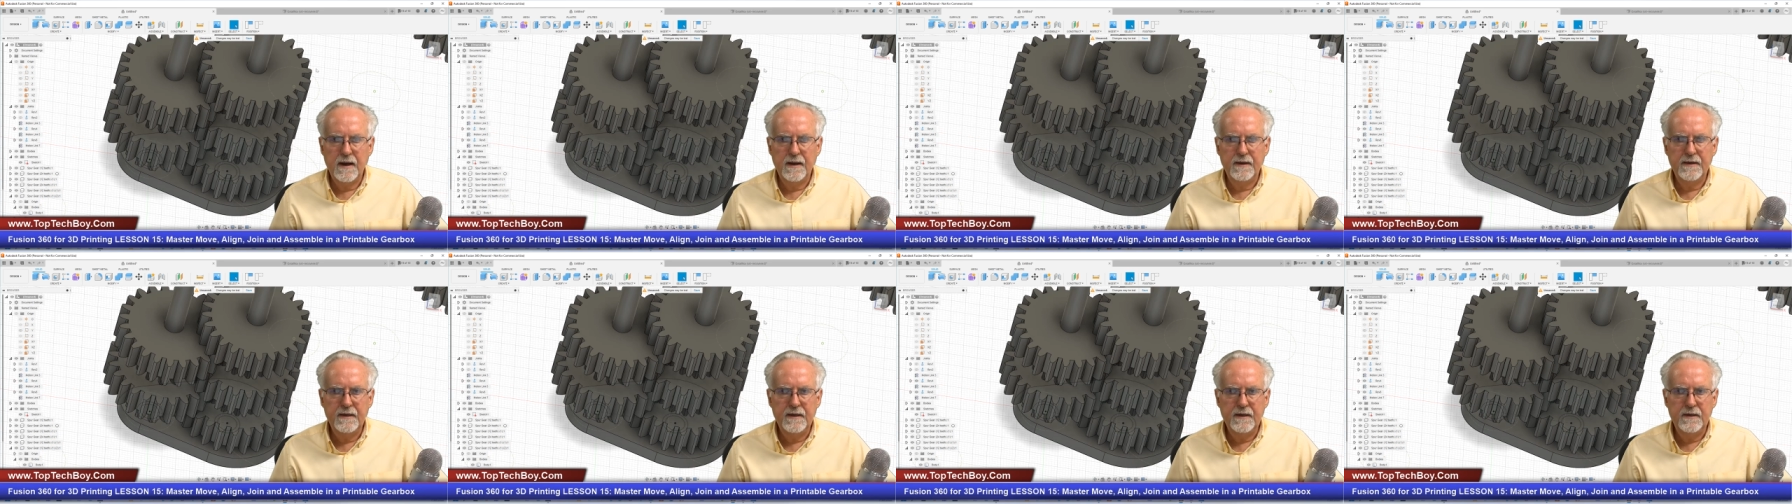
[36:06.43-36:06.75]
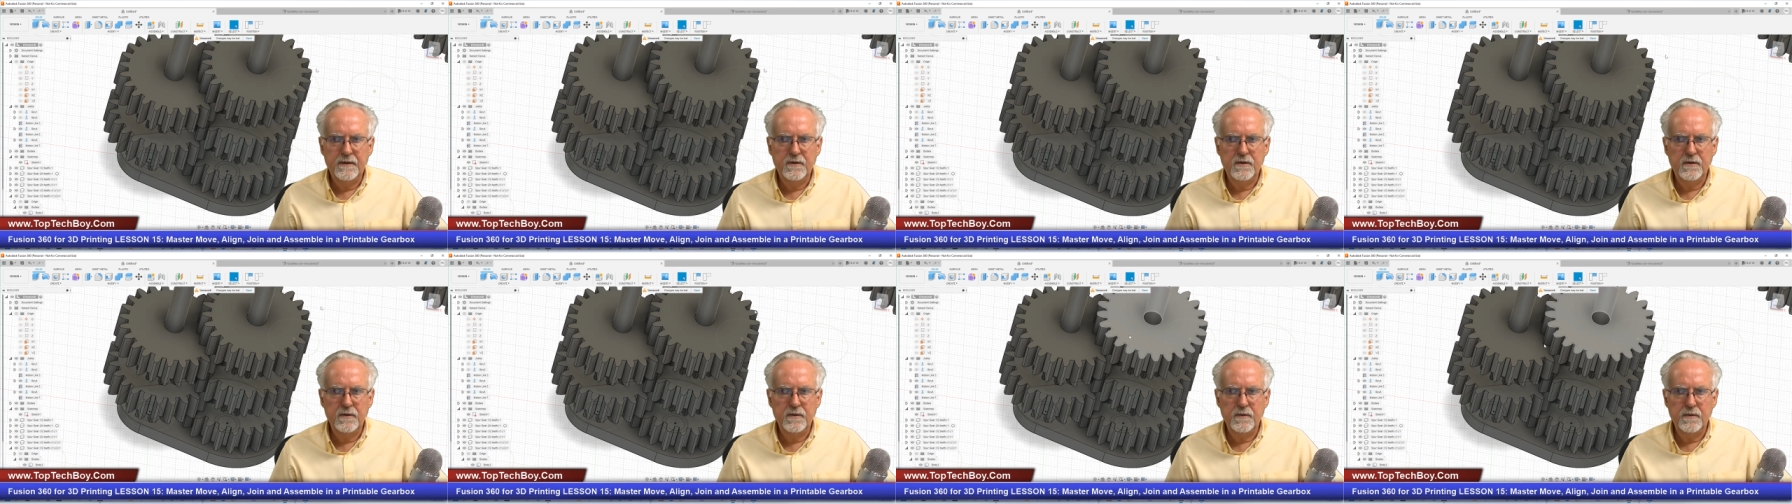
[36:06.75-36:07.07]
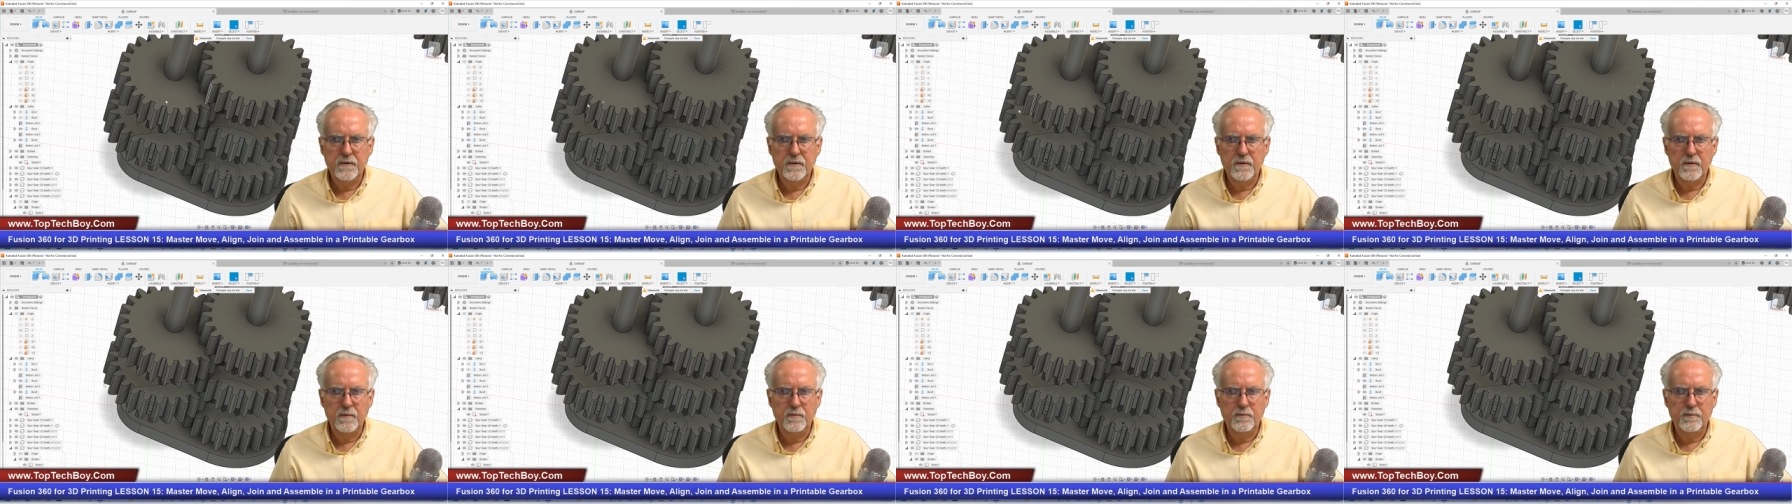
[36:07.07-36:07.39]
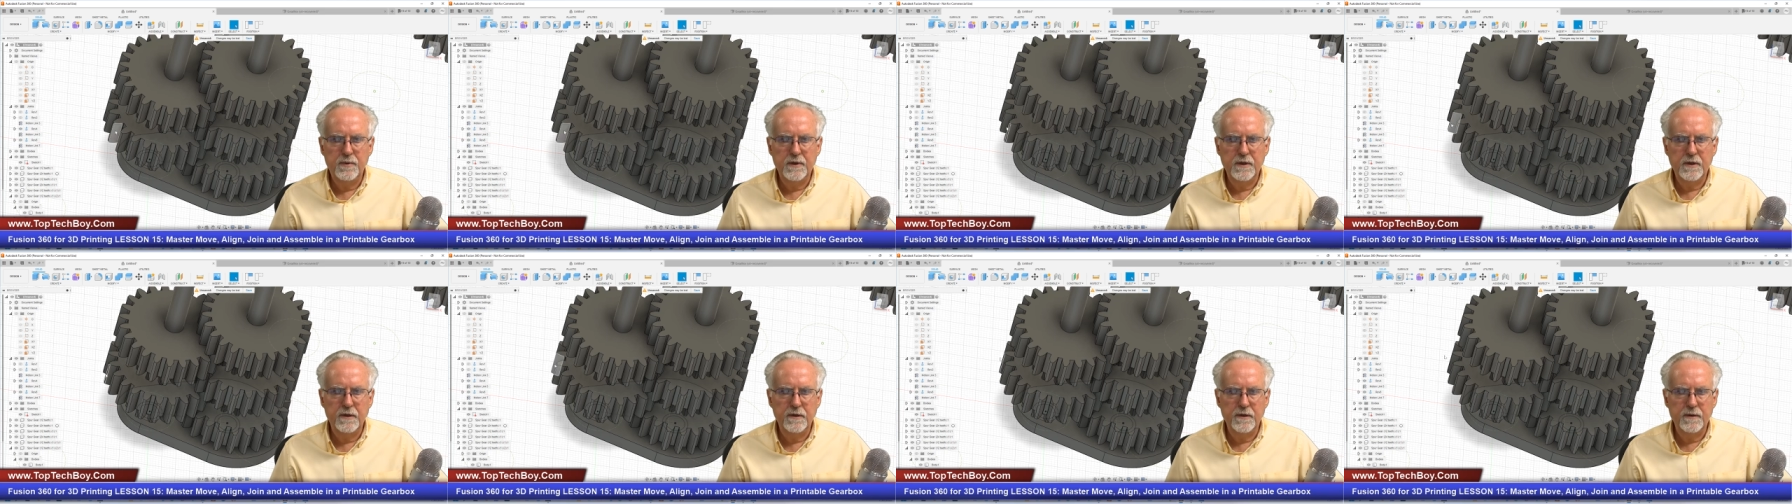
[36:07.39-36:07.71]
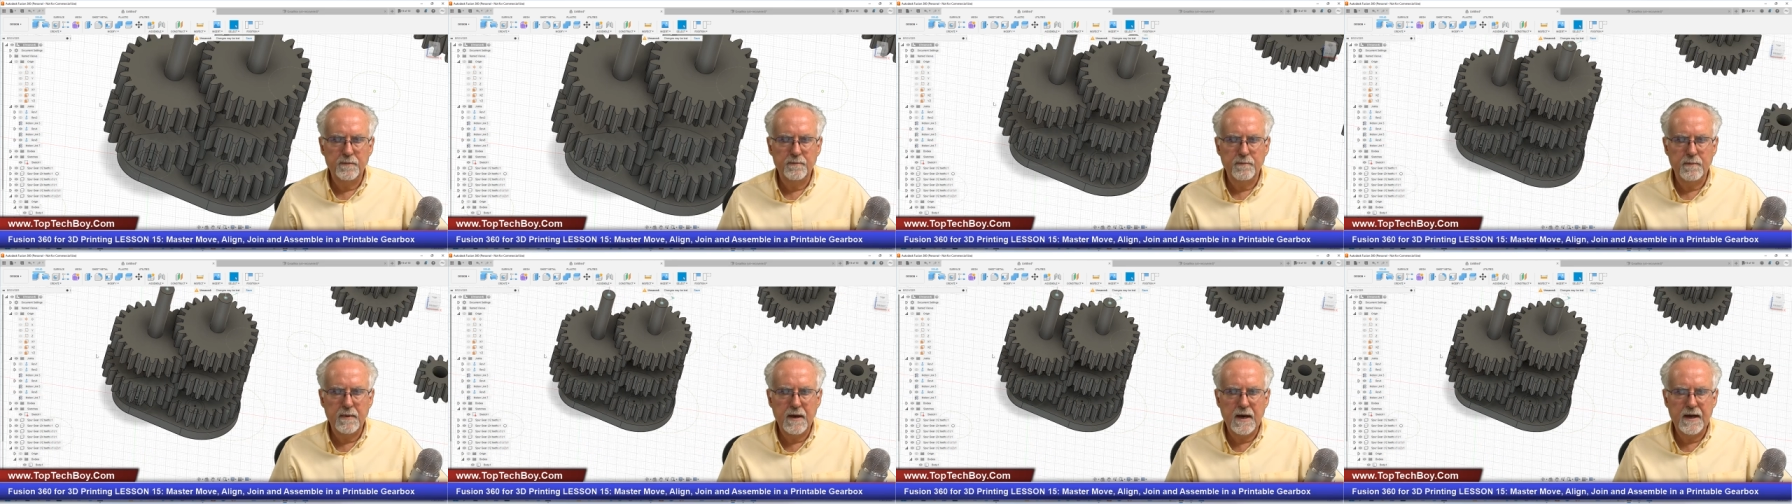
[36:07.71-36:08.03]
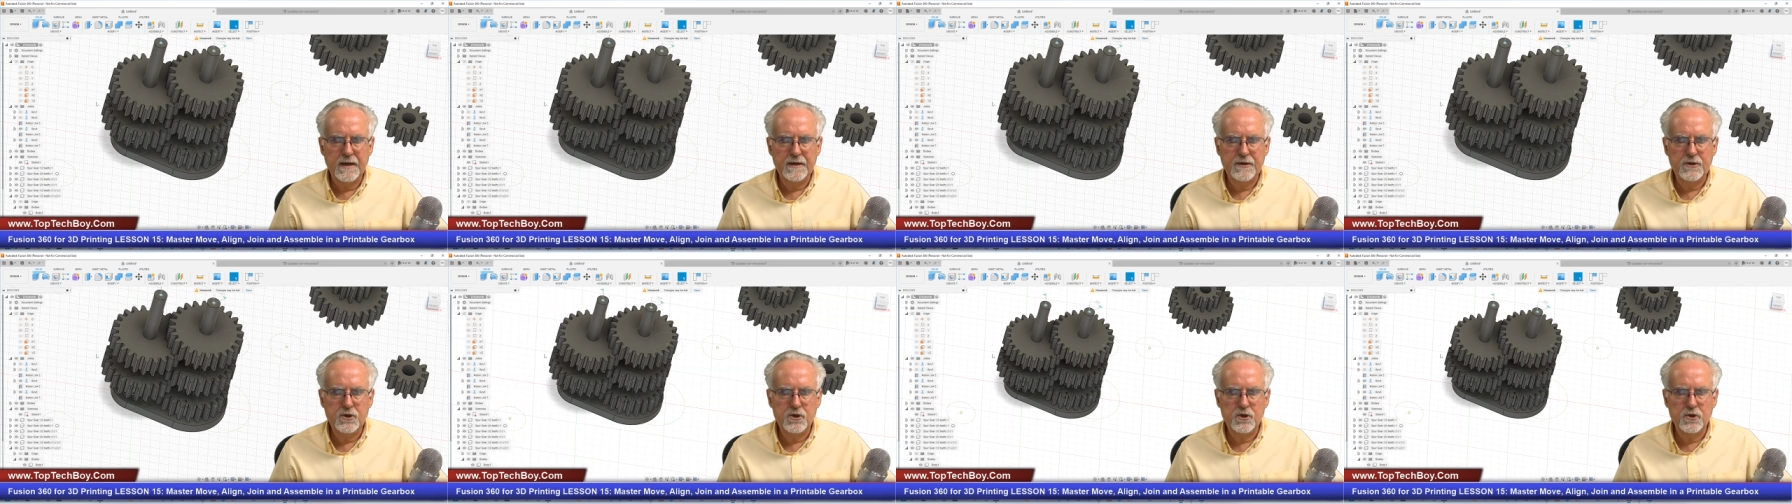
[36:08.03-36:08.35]
need to build
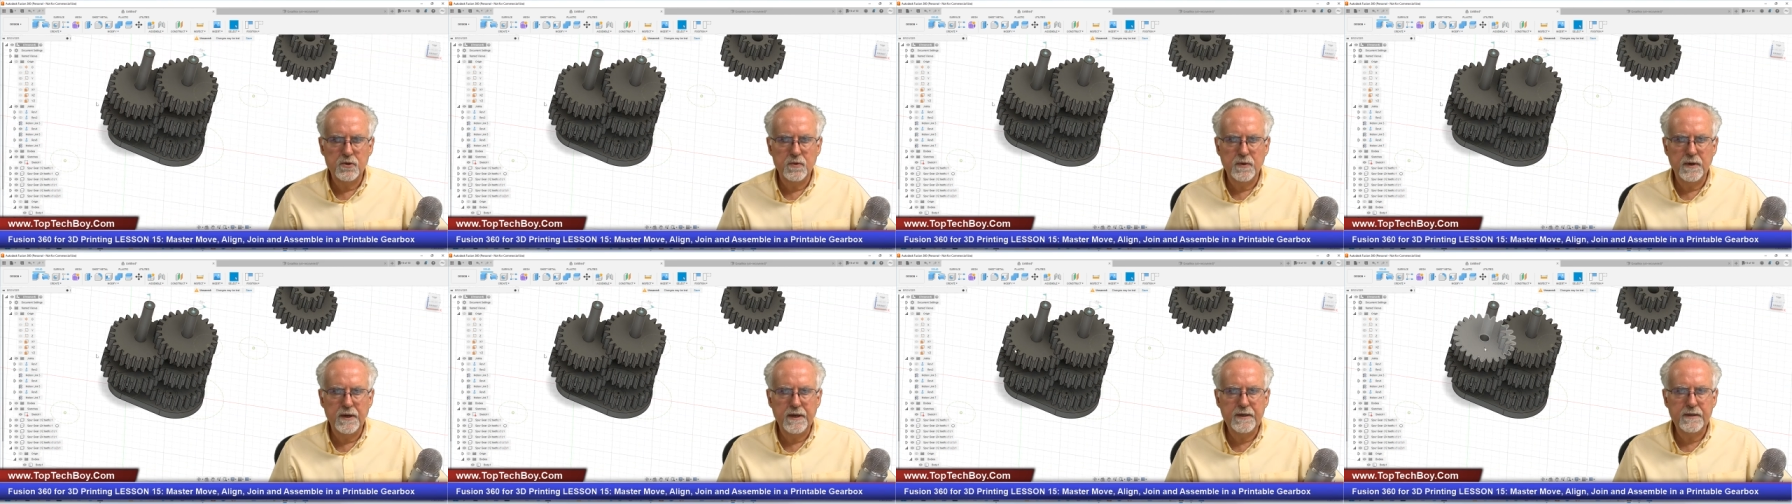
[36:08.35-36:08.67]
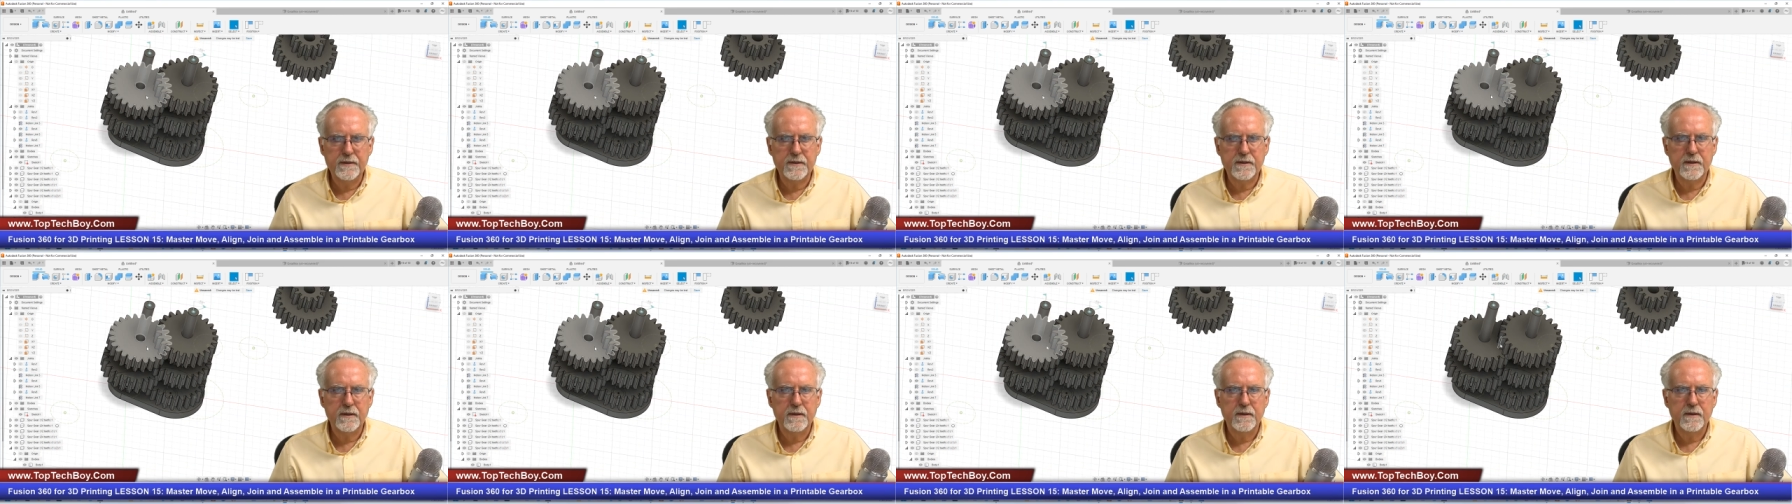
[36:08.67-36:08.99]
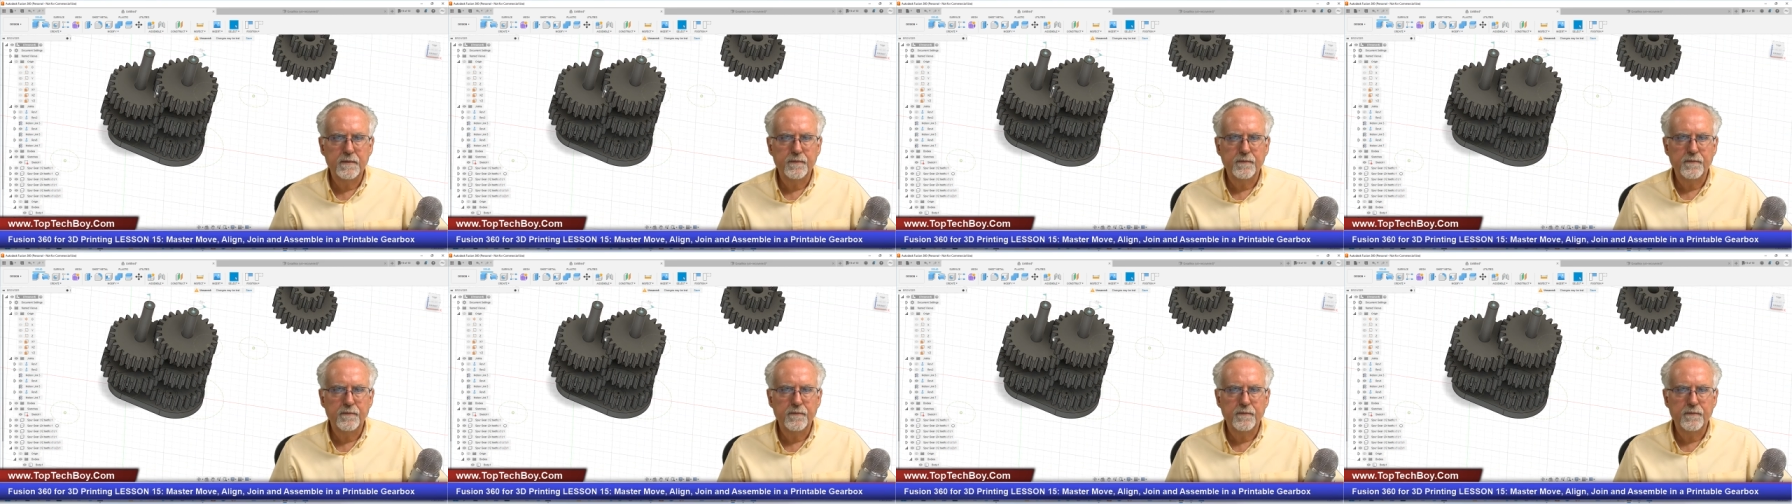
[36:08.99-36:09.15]
my joint.